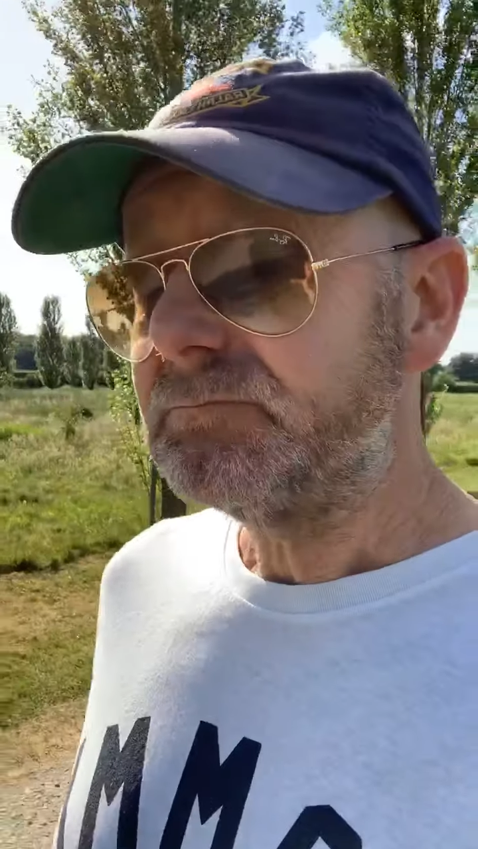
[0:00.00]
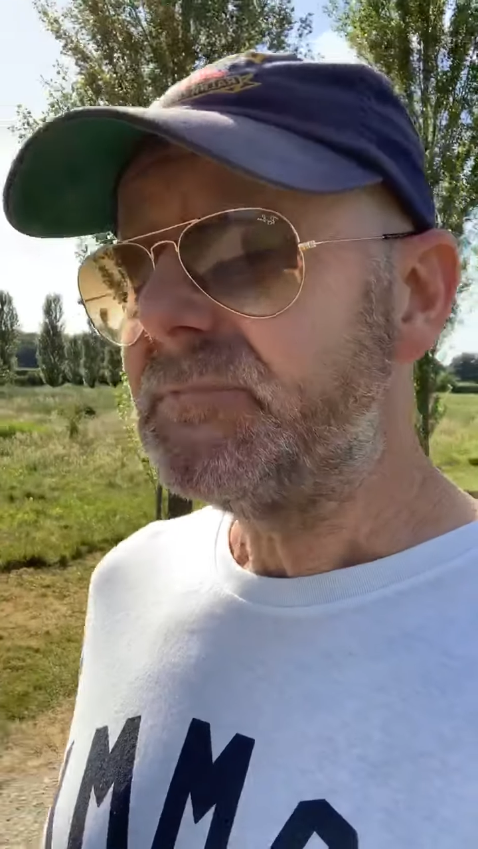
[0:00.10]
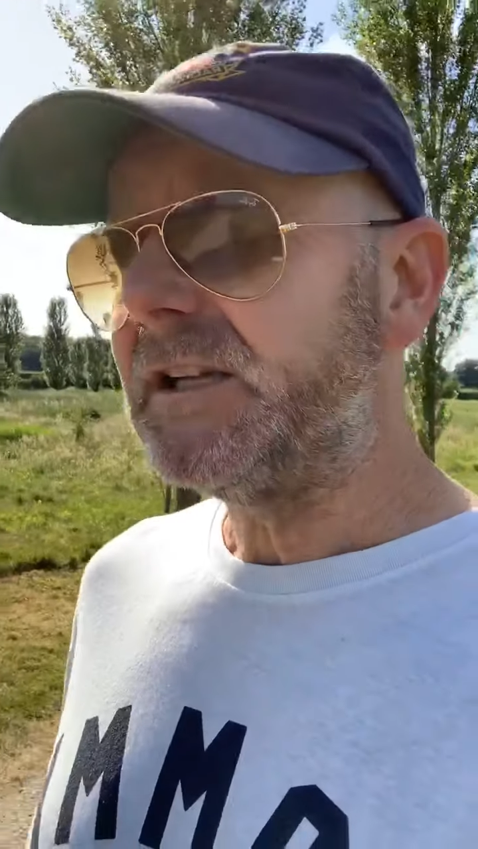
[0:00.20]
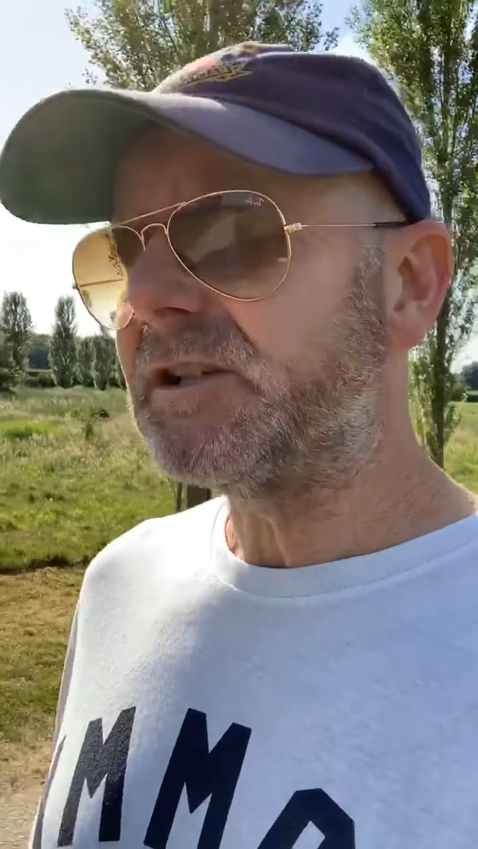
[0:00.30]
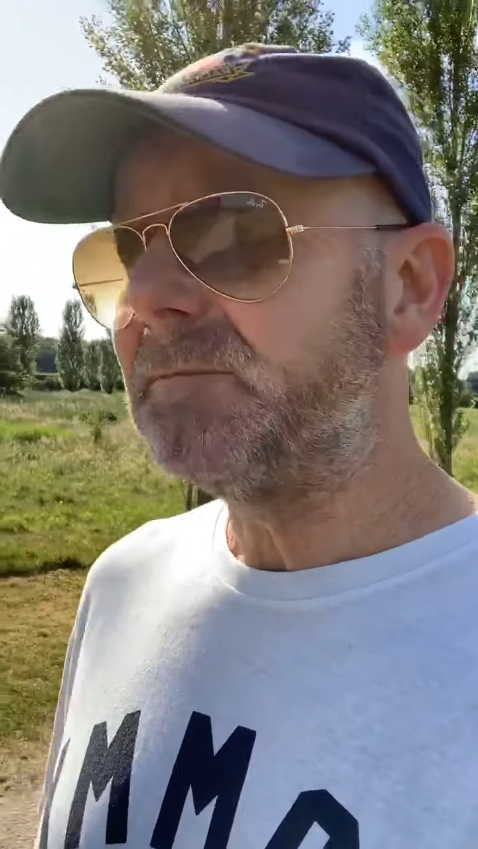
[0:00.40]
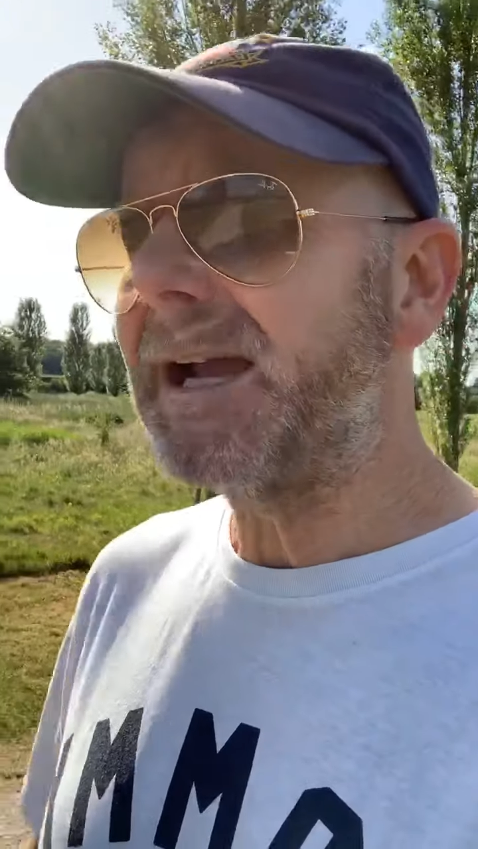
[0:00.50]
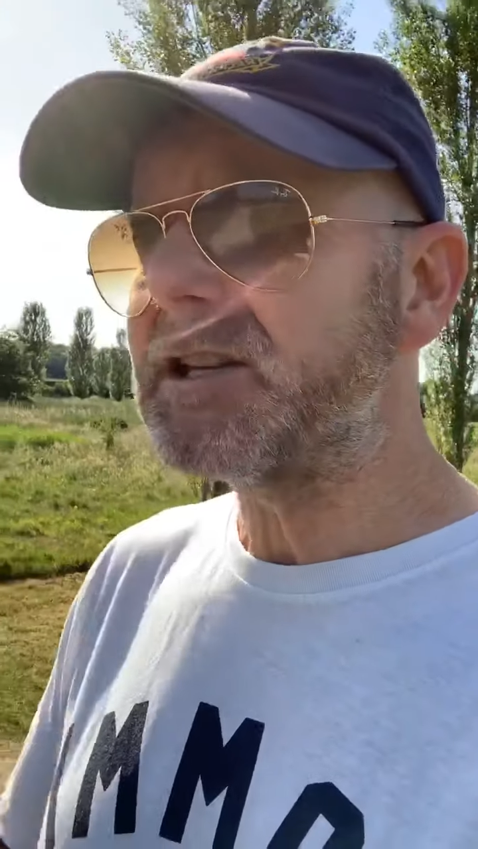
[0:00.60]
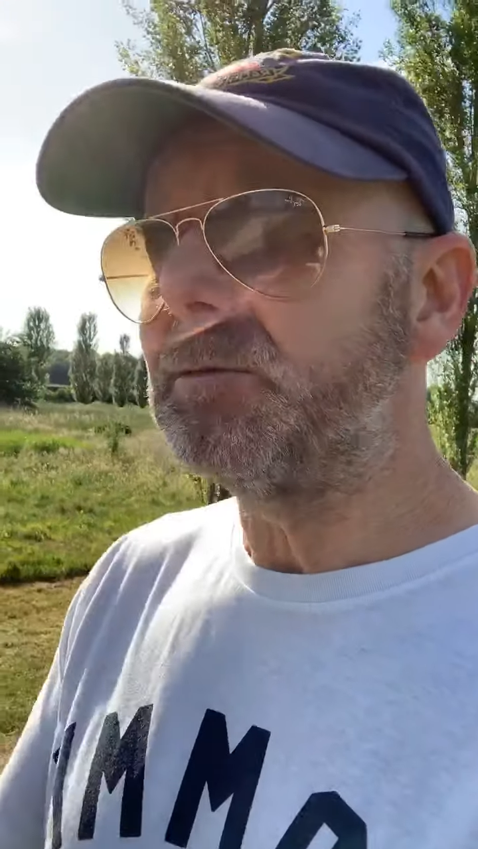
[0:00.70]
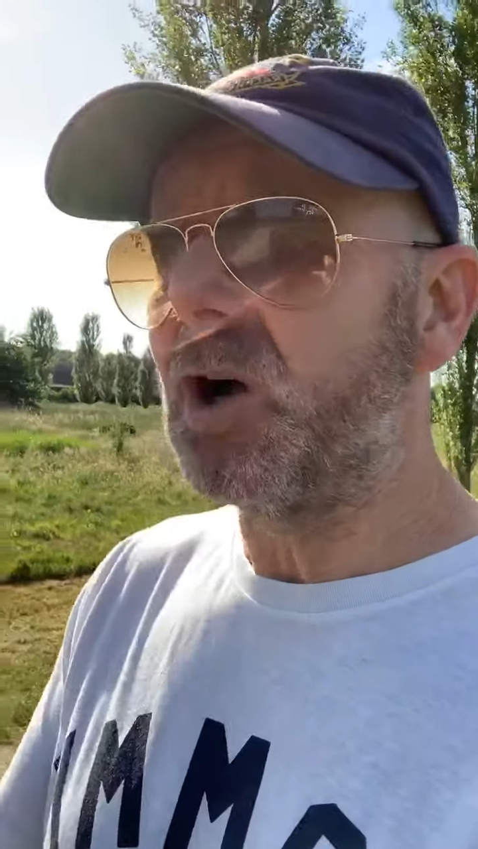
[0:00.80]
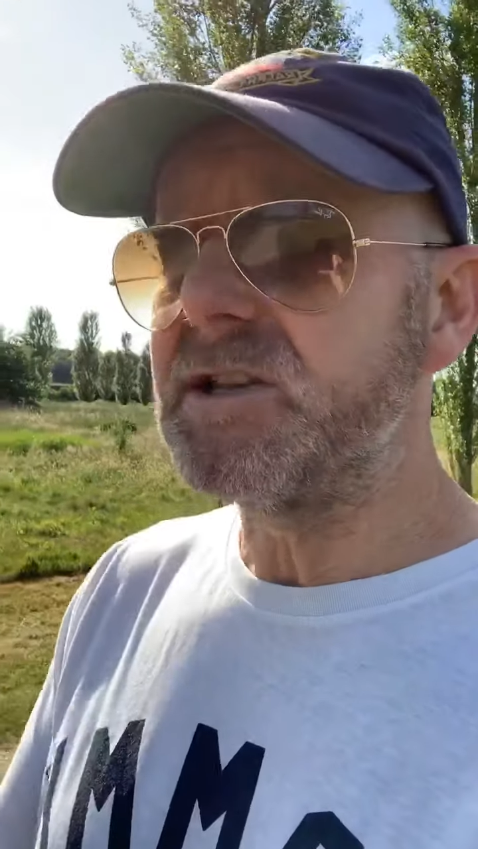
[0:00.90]
So
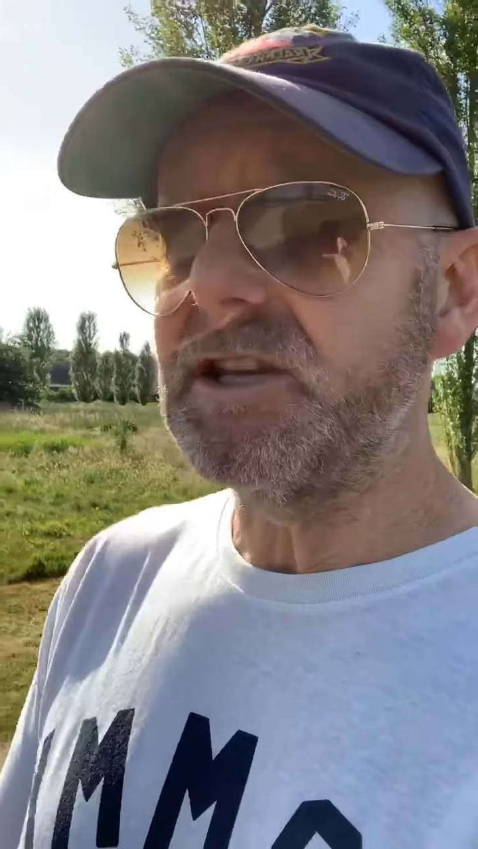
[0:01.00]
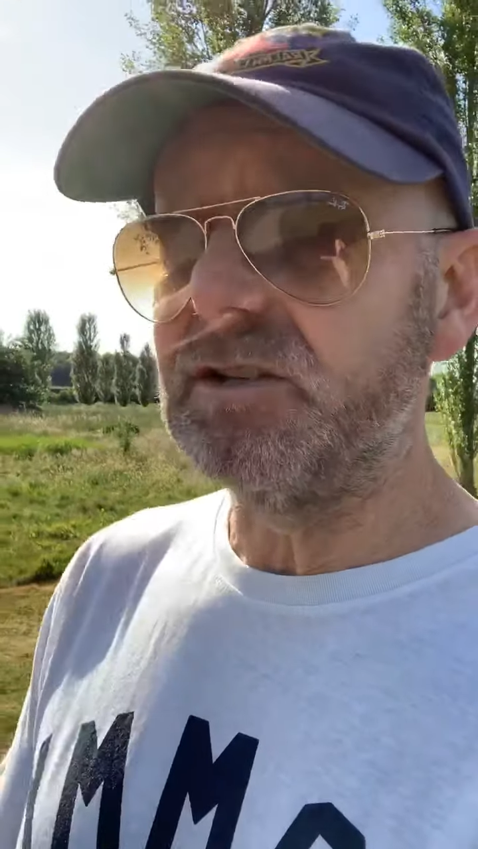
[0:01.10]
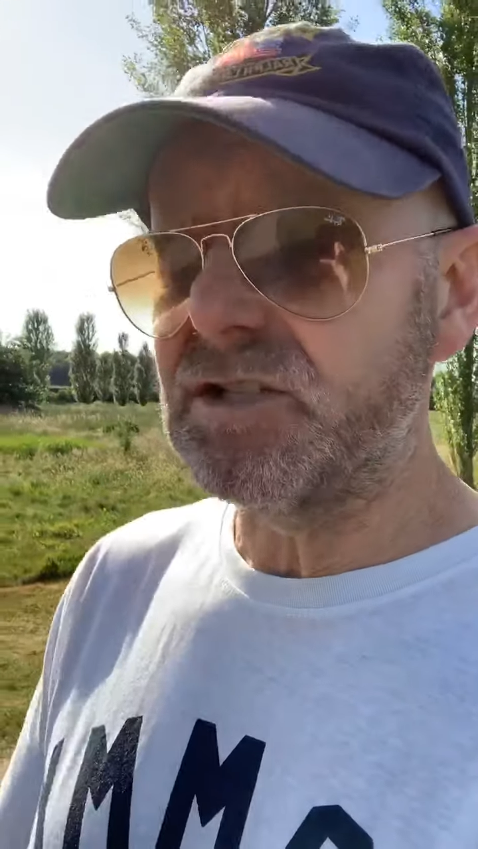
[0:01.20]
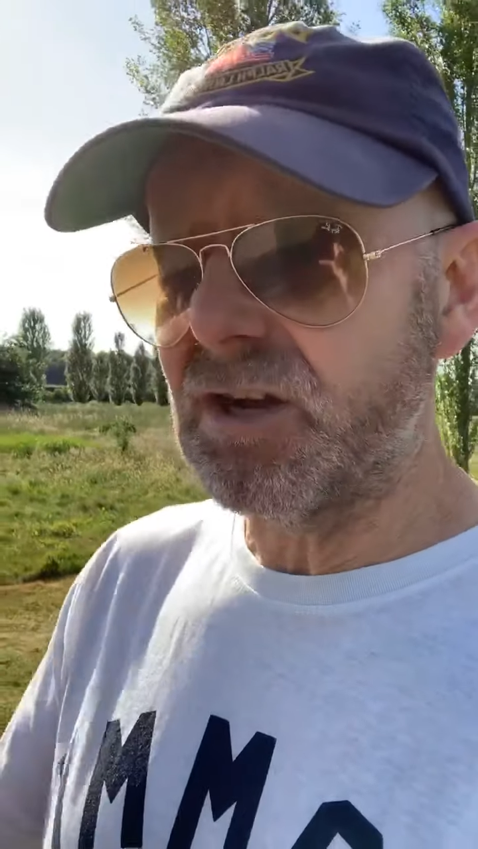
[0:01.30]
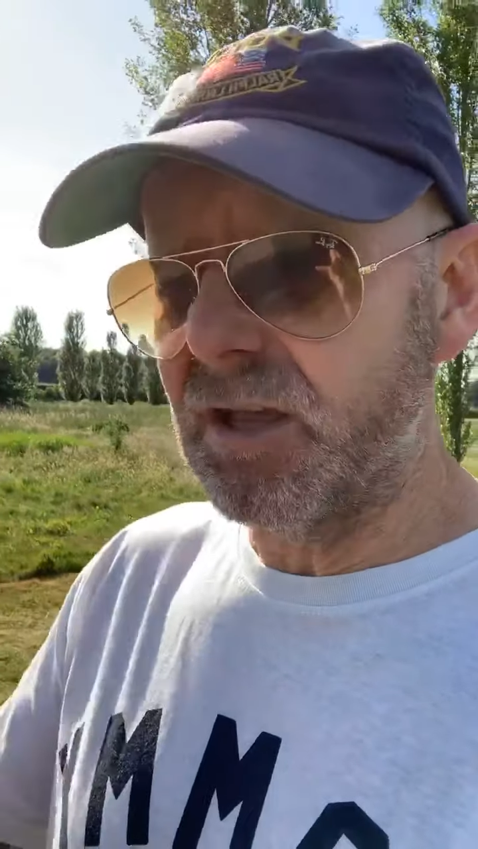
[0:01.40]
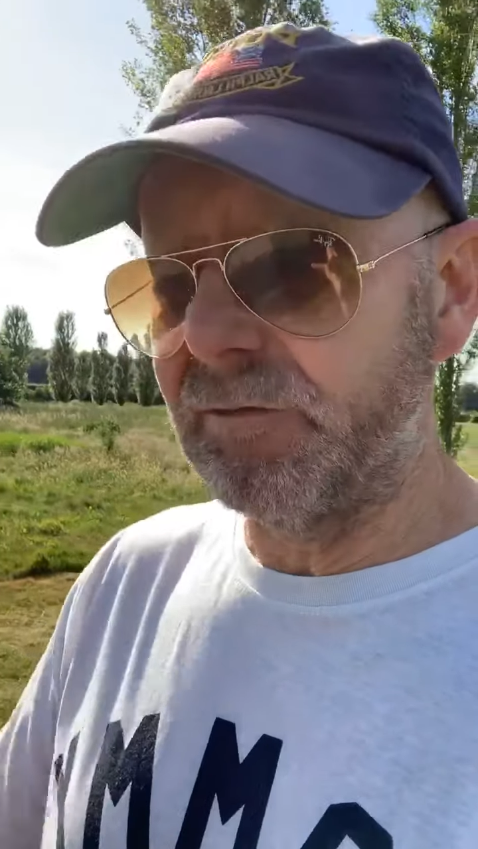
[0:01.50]
maximising your site,